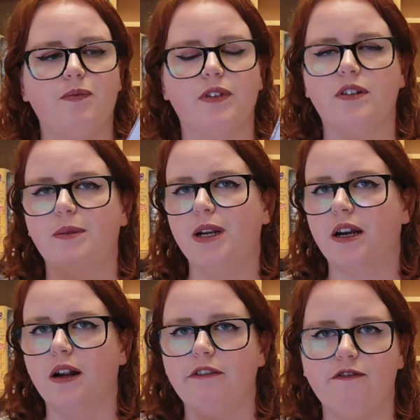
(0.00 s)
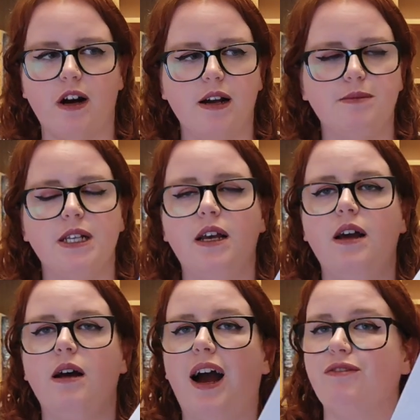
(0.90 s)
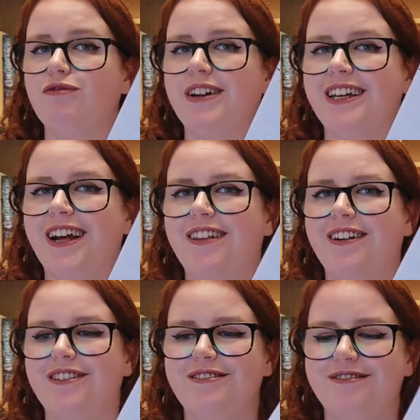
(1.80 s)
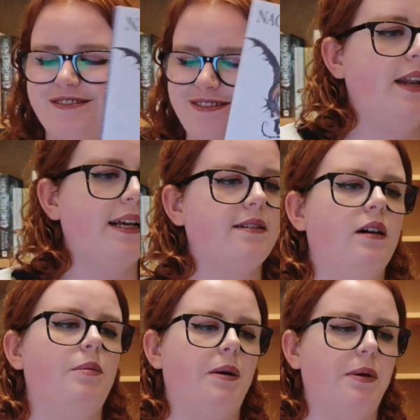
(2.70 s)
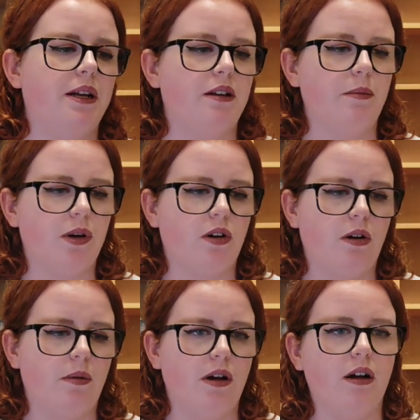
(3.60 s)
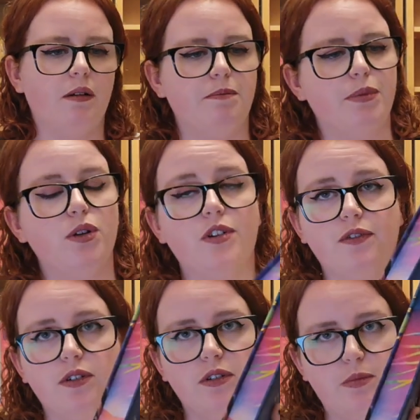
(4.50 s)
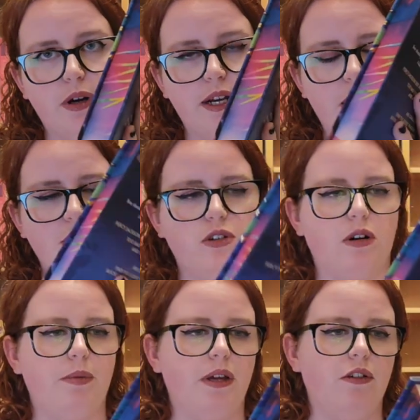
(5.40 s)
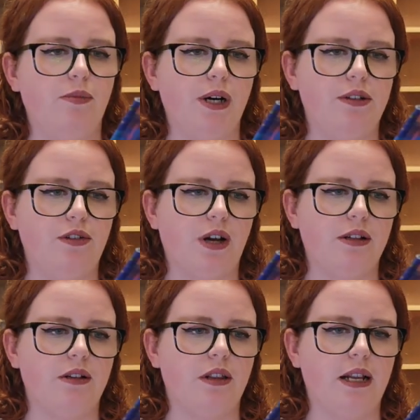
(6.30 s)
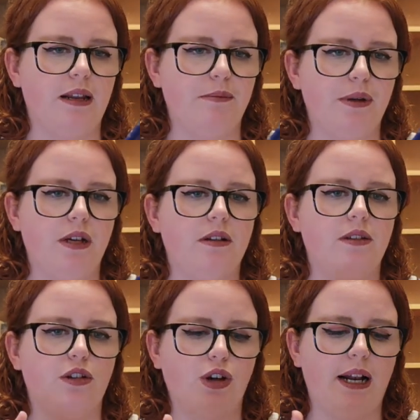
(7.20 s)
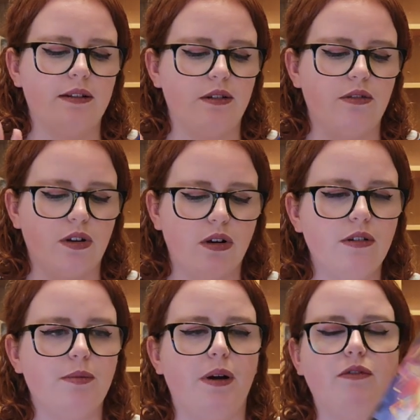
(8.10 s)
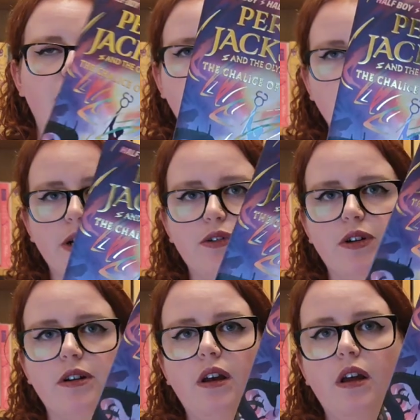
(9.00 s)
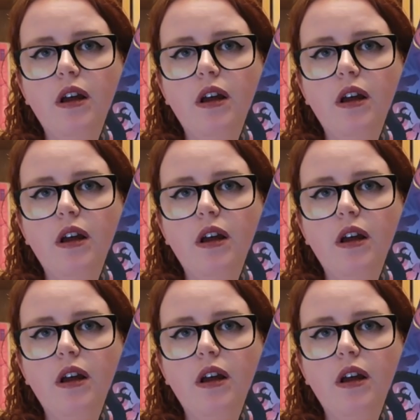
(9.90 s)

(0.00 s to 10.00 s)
Similar kind of vibes. Haven't read it yet though. Next up I picked up a beautiful sprayed edge copy of Percy Jackson and the Olympians, The Chalice of the Gods by Rick Riordan,